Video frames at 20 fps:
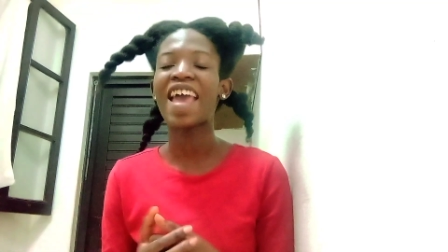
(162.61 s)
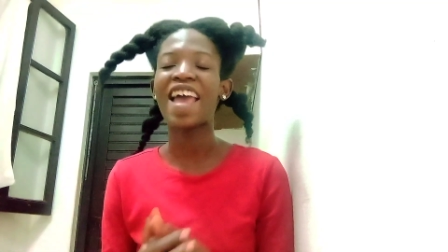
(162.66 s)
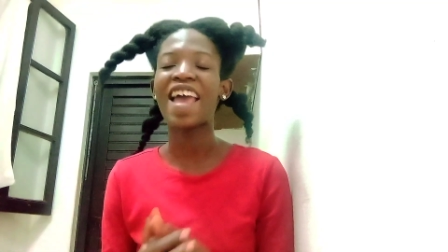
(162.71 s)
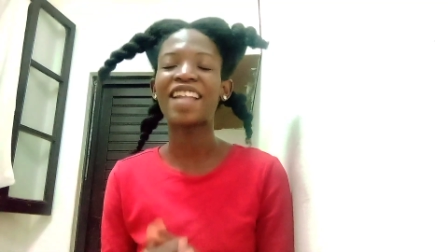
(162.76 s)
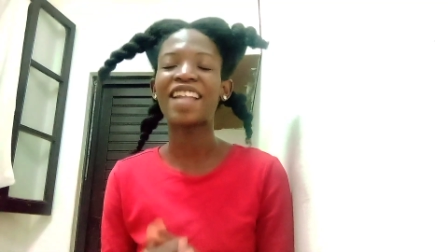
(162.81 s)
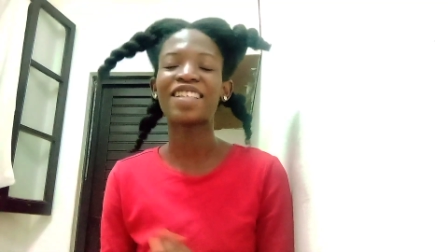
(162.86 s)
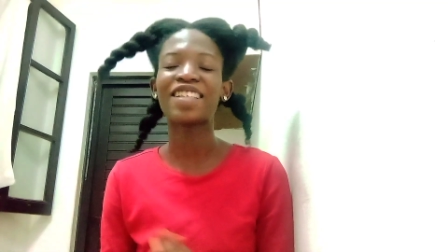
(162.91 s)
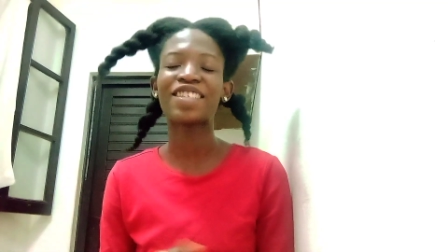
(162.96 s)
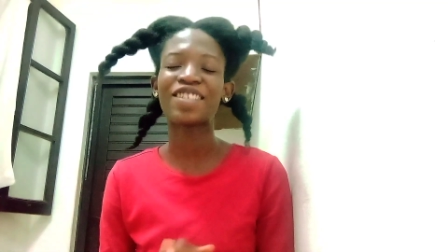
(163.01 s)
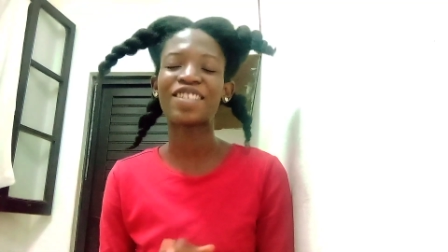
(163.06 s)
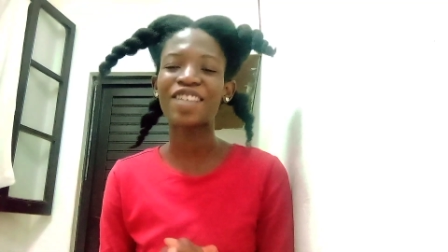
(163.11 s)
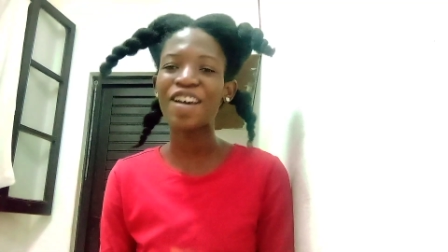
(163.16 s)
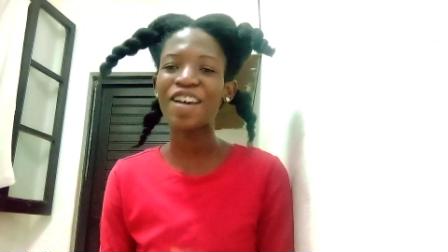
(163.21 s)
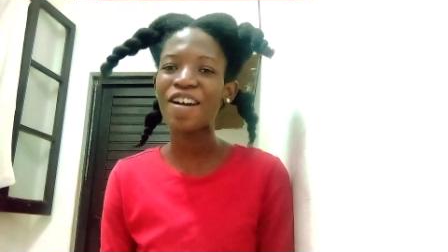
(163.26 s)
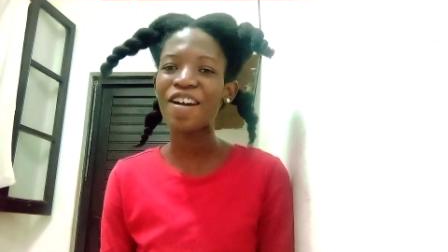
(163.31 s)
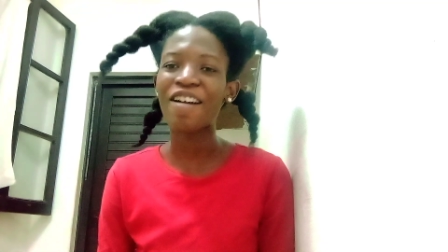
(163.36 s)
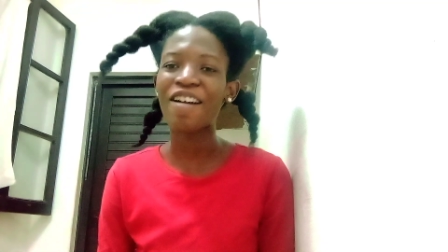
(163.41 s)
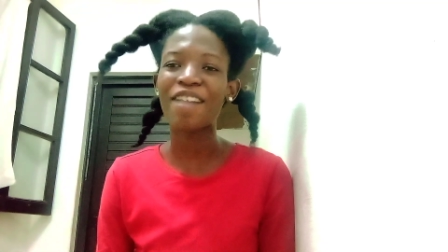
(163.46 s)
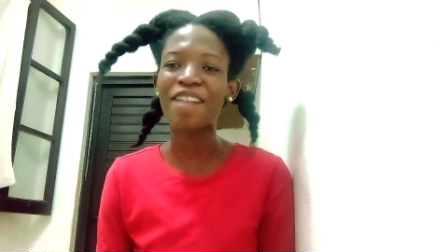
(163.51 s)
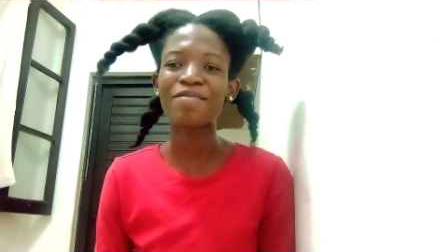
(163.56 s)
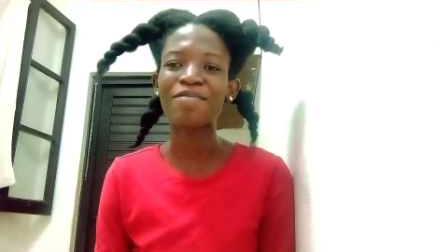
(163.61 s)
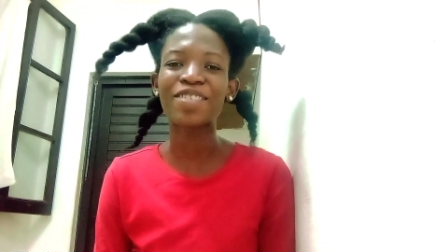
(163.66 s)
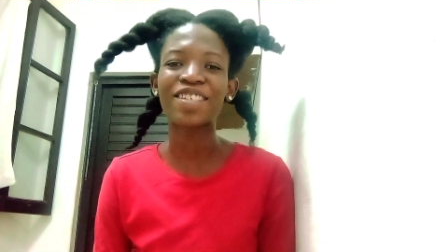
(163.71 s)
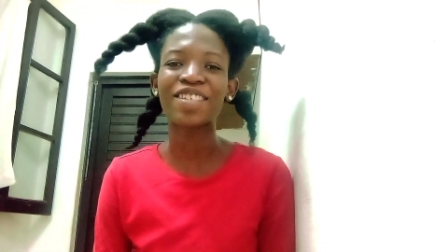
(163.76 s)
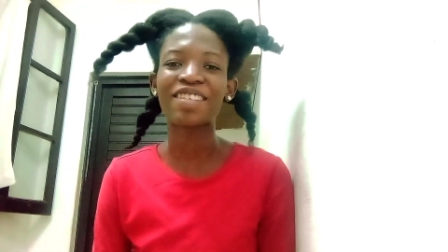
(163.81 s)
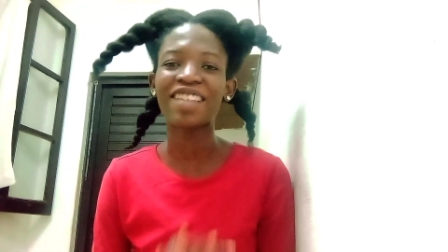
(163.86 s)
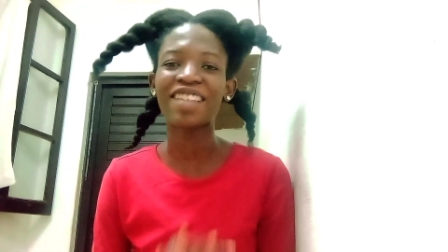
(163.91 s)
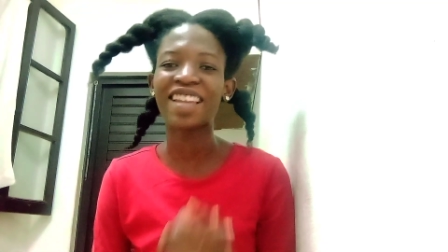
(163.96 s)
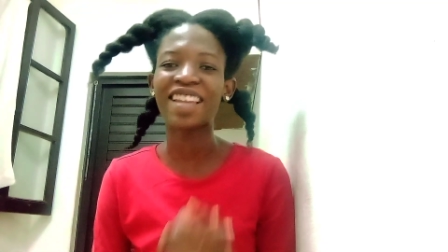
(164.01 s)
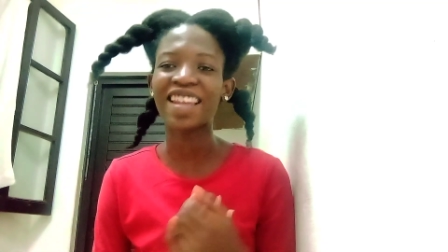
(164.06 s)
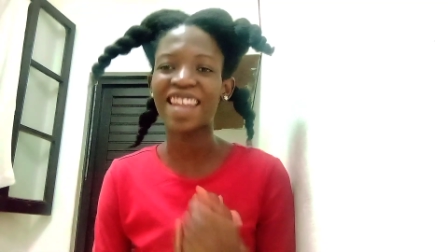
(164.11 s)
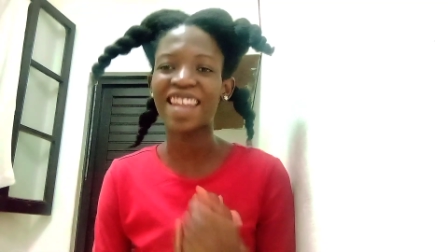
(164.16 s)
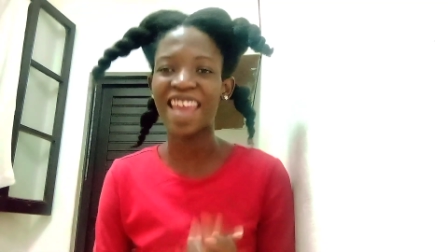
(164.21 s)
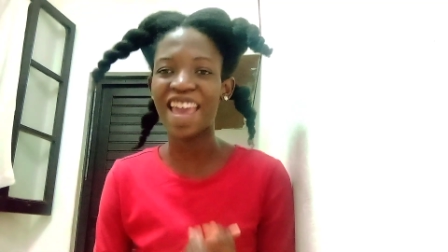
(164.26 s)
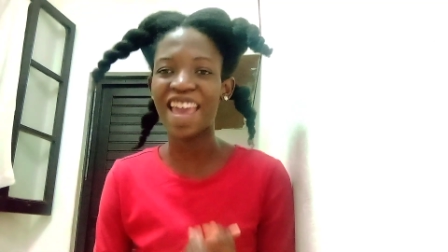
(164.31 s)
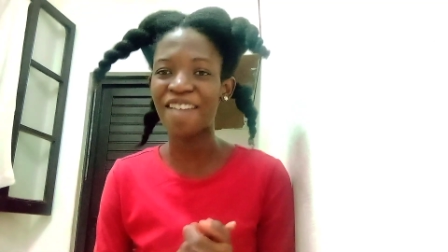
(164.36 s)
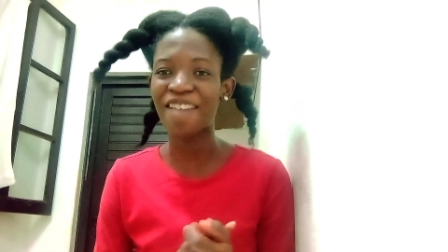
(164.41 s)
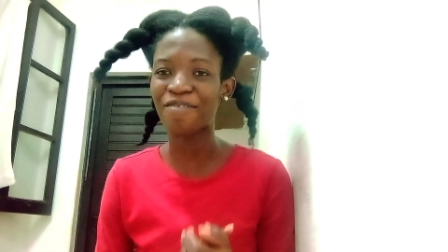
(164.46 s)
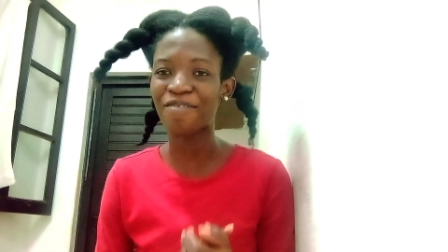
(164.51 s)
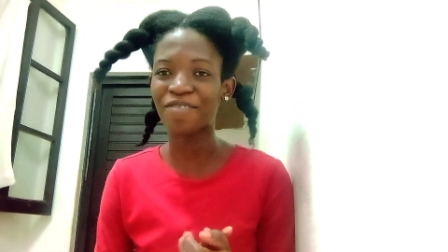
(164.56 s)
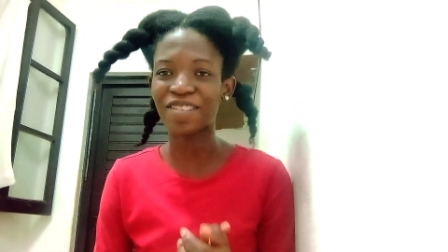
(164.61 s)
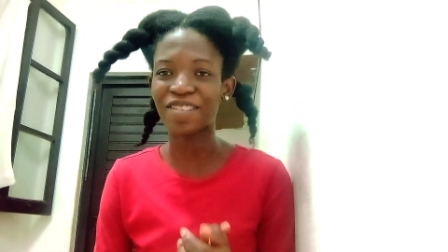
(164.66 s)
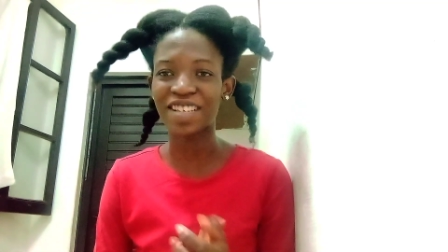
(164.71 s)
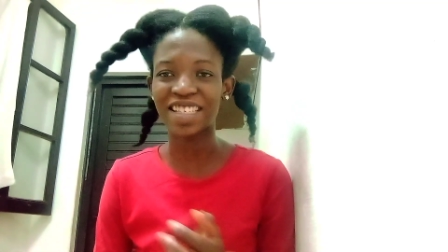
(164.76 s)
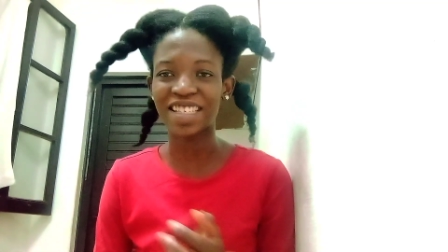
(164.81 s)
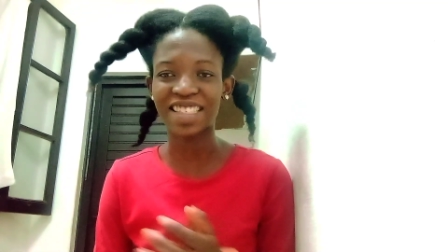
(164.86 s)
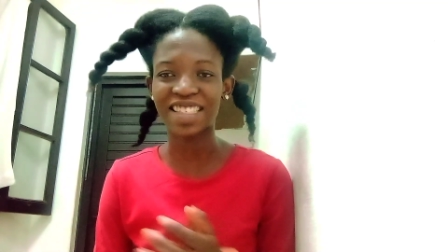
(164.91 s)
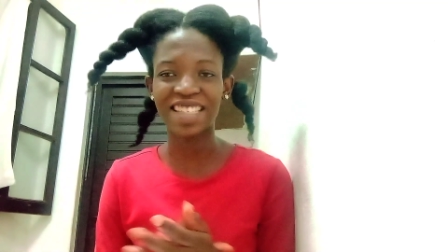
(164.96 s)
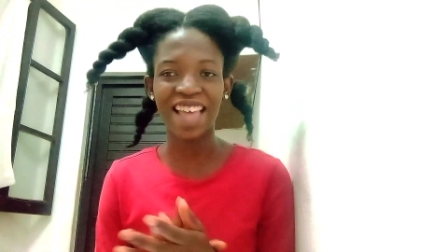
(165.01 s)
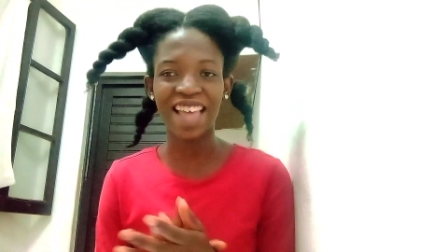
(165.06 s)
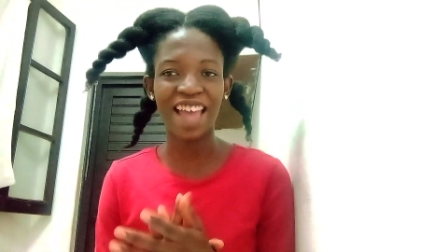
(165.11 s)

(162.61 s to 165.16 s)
and so I'm so nervous.